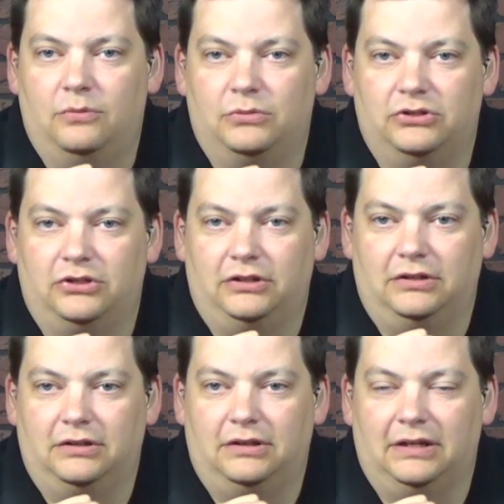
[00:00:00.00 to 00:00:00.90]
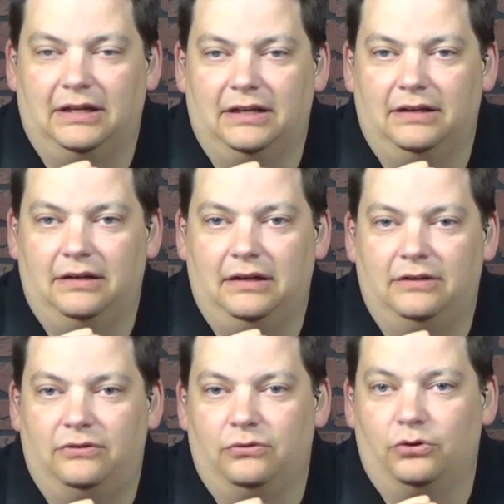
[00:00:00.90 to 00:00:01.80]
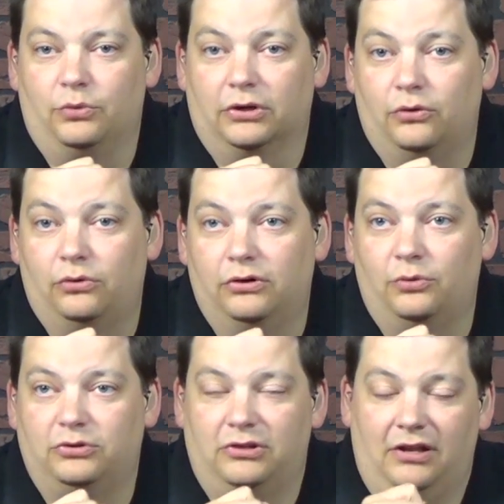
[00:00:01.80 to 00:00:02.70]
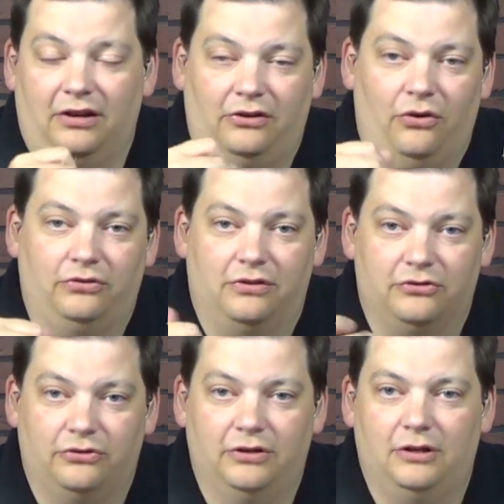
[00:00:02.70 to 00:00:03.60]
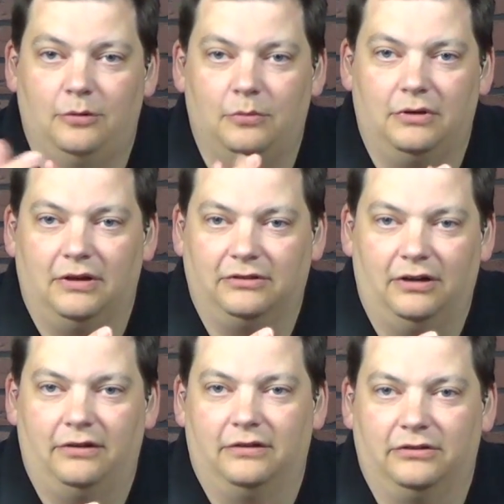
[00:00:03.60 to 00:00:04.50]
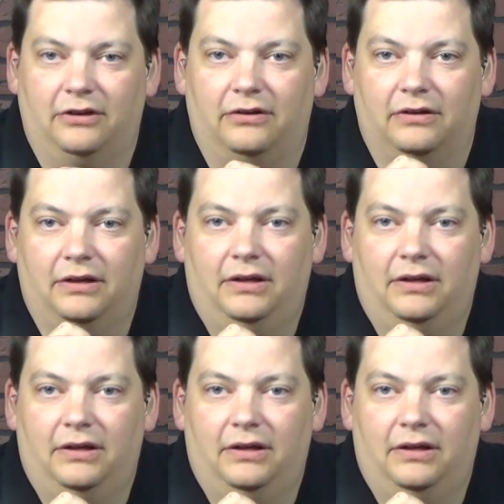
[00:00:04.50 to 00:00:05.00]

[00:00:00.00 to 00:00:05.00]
machine to get into the recorder, which goes to the stream and et cetera, et cetera.